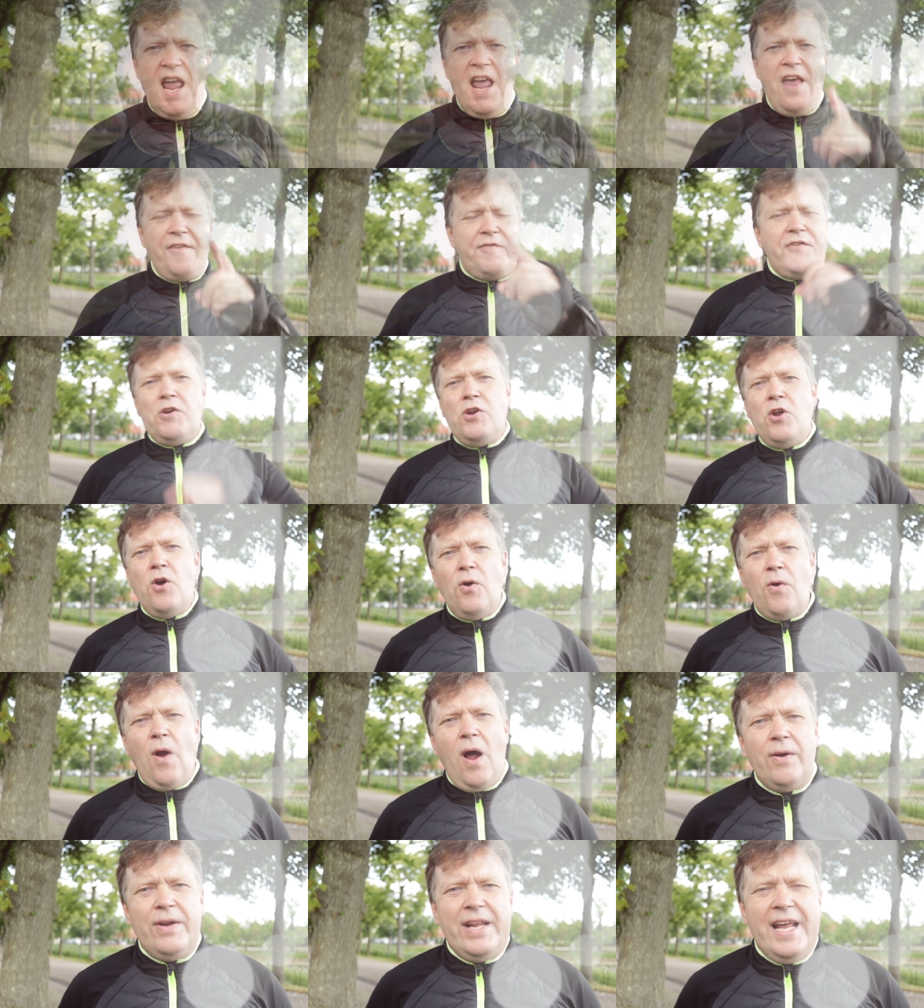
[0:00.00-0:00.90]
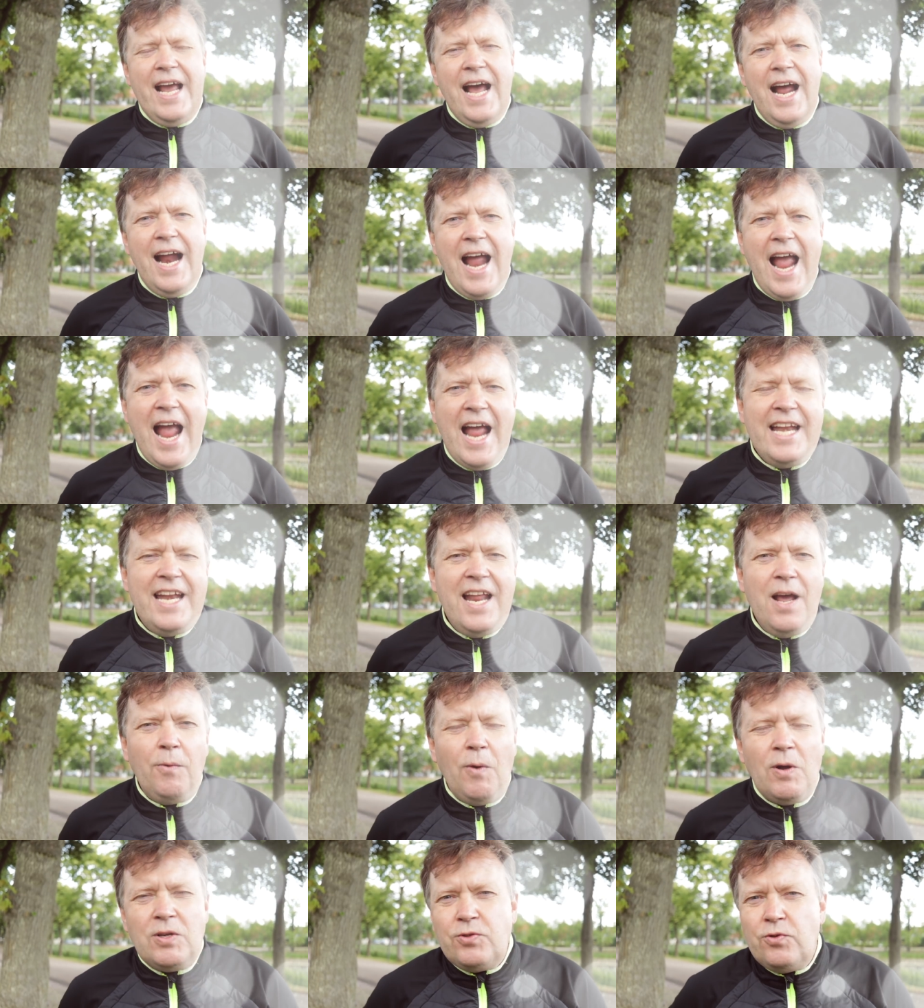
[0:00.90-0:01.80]
If you're new around here and
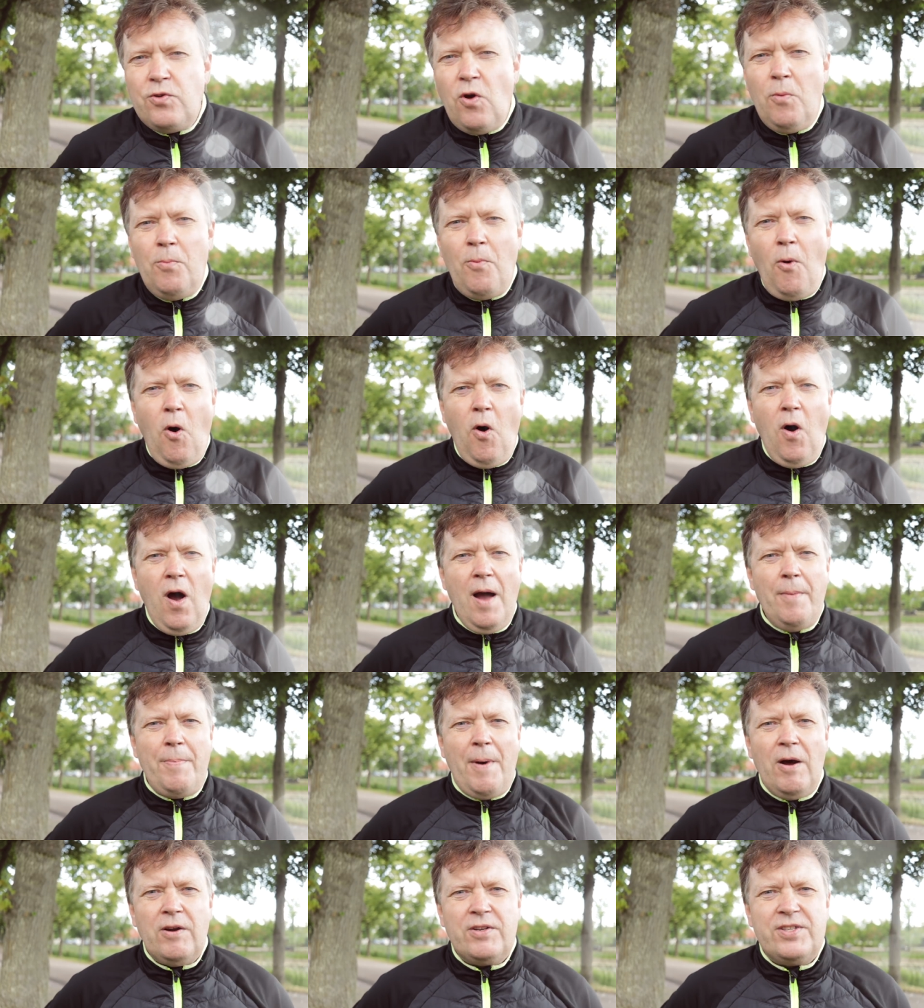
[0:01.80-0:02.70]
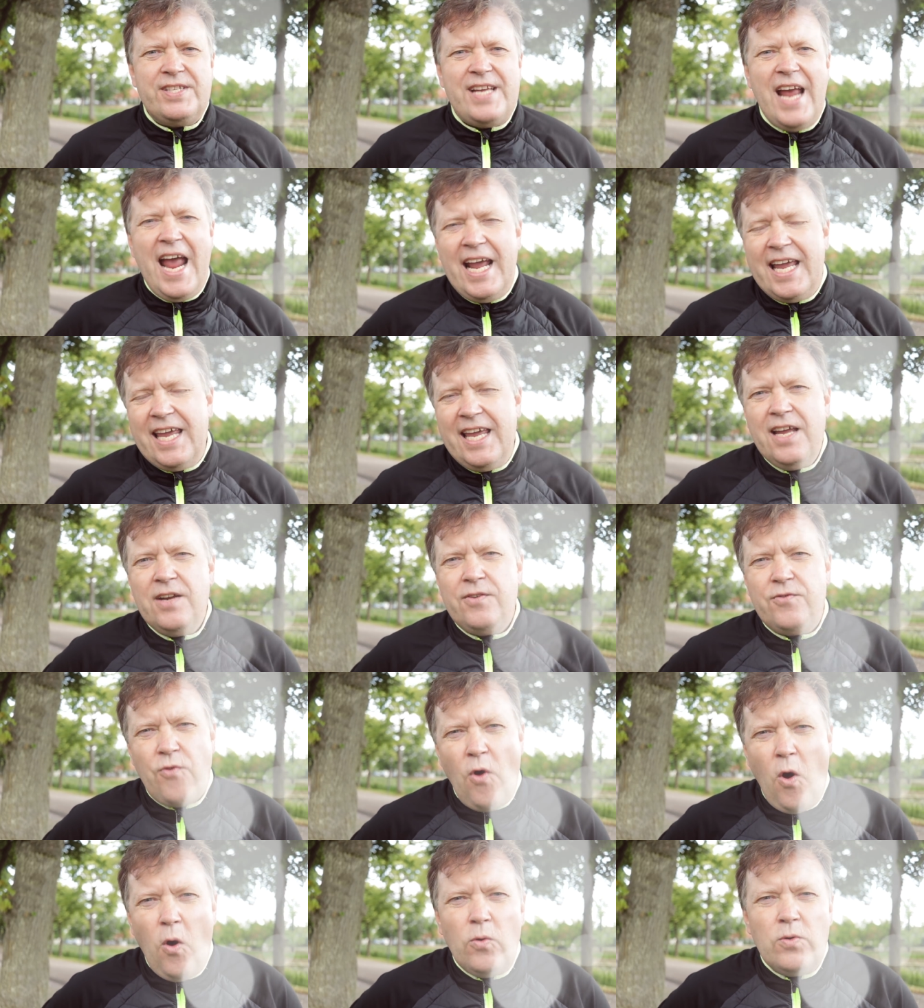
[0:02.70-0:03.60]
uh, want to know more about tech,
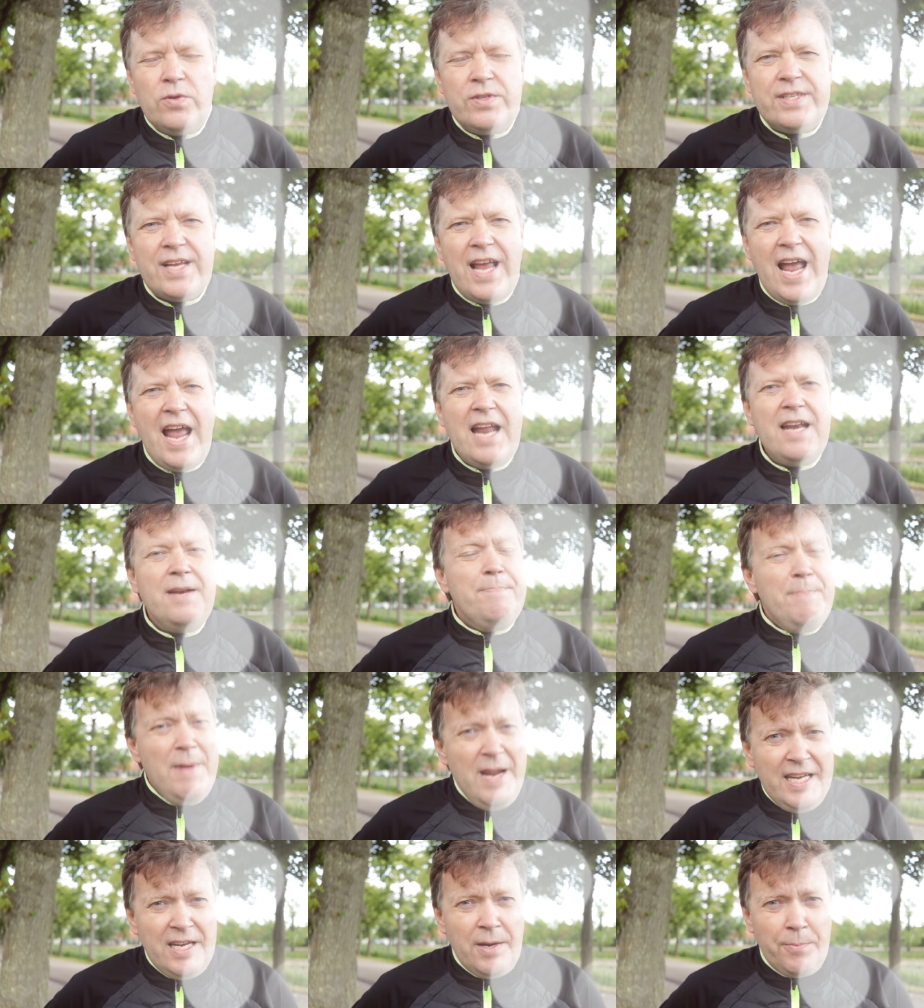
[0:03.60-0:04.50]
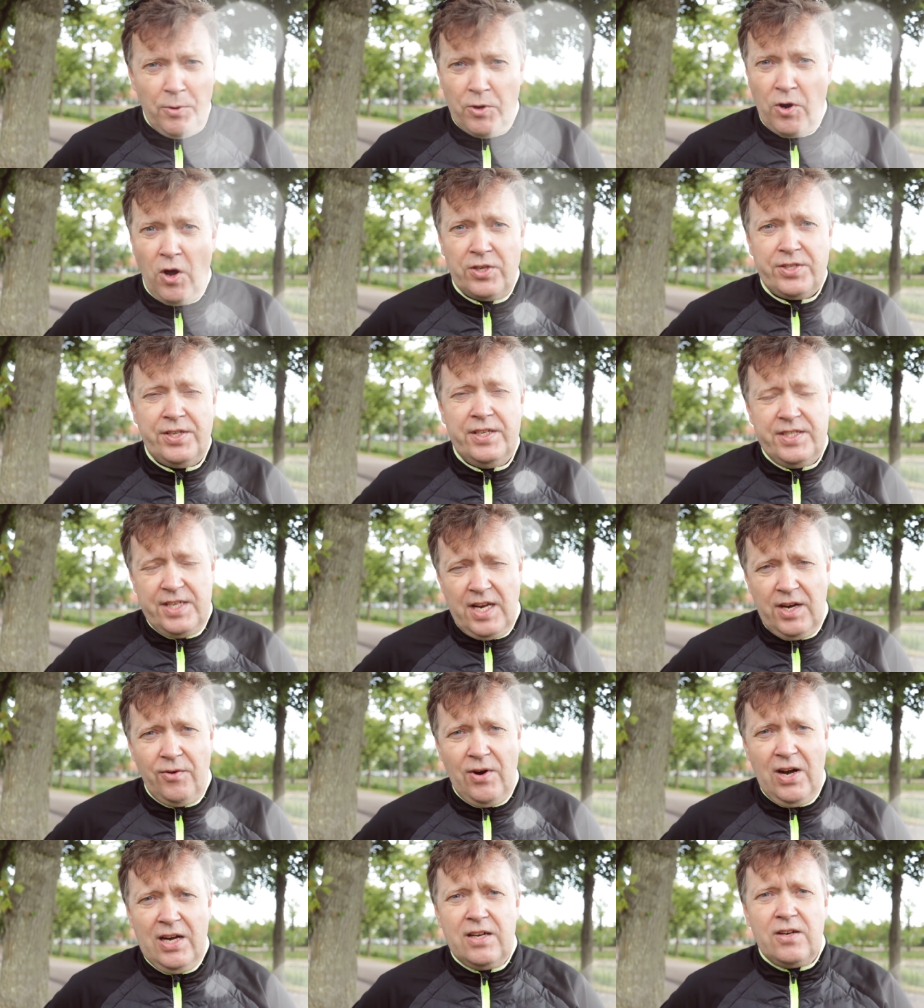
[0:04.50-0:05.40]
drones and media production in
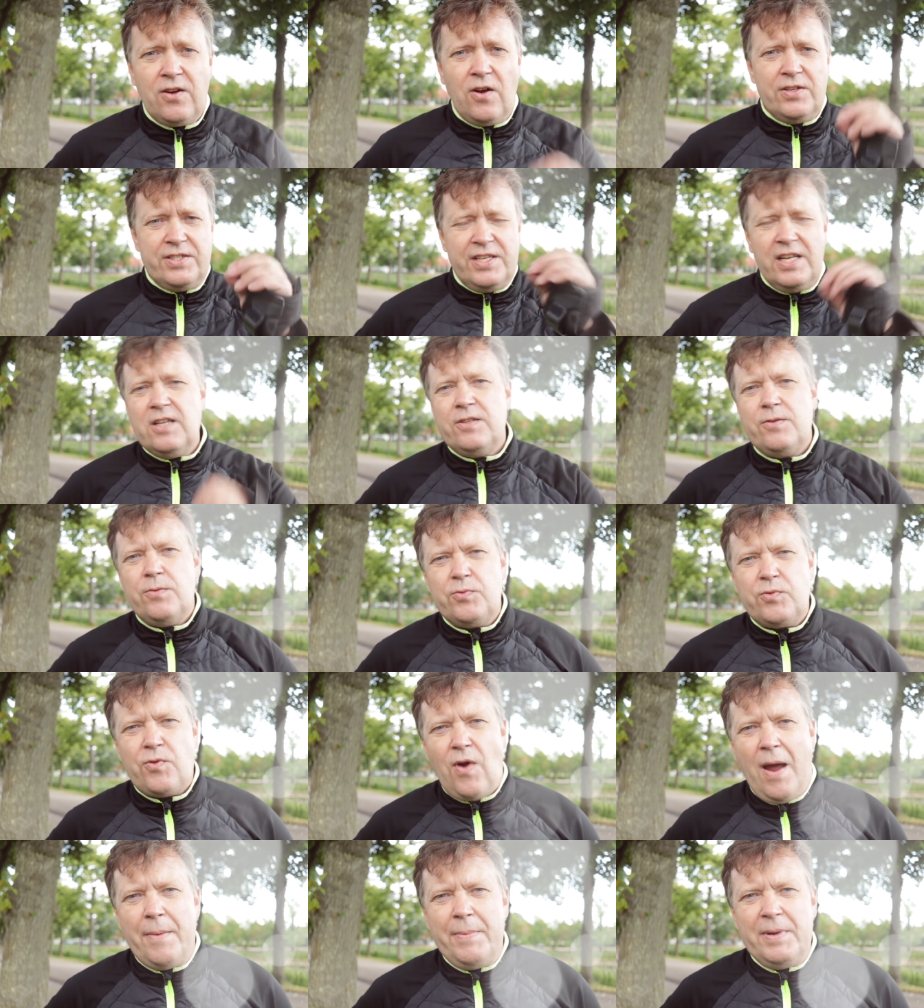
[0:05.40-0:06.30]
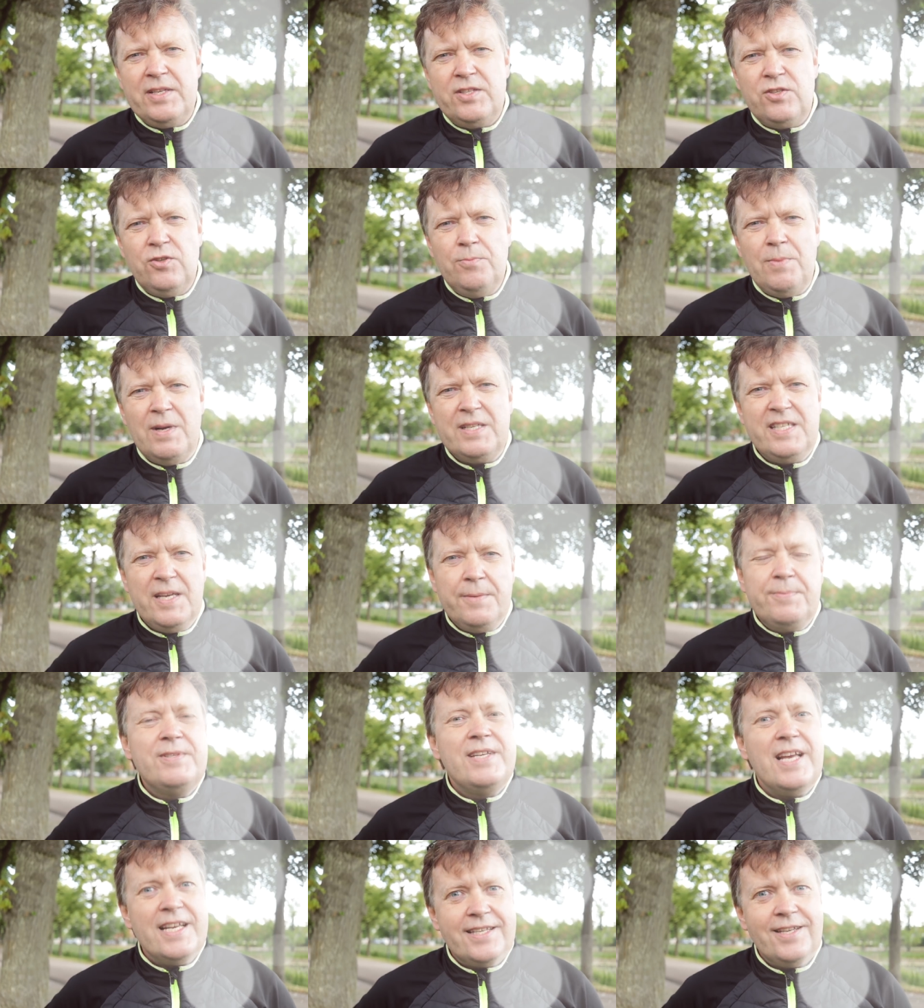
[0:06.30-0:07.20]
general, consider subscribing to my
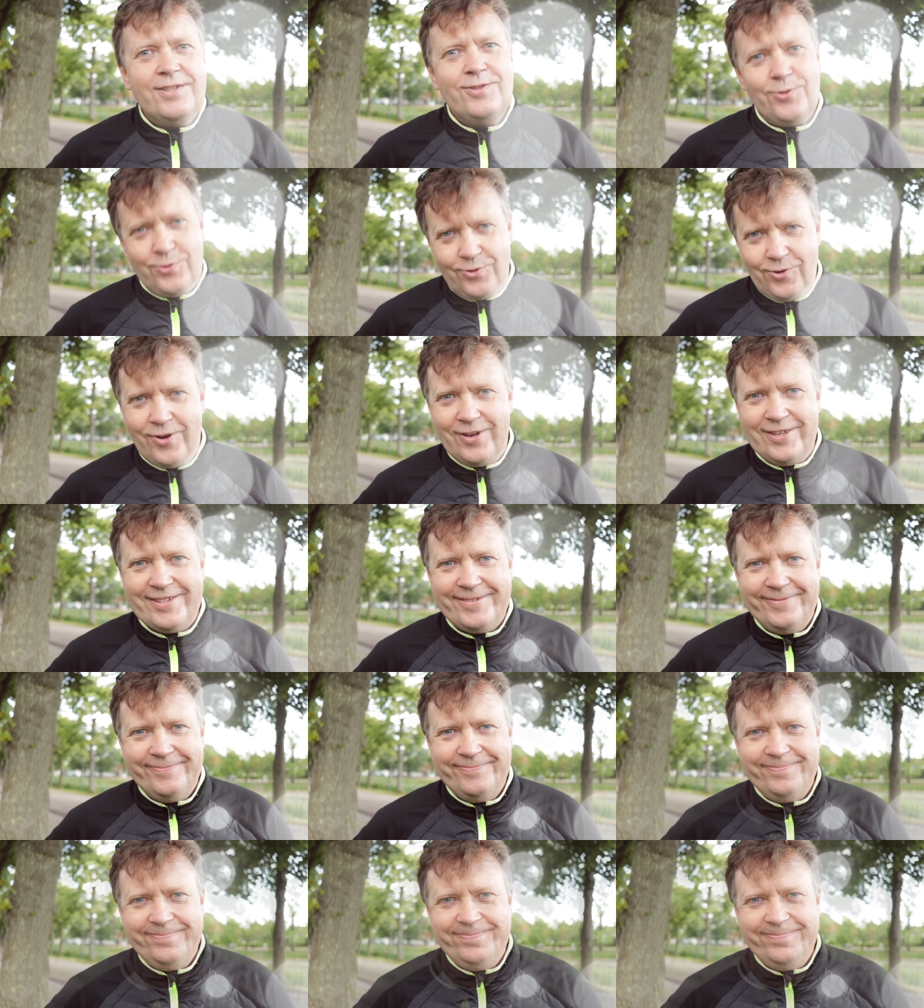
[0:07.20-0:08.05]
tips, tests and tutorials.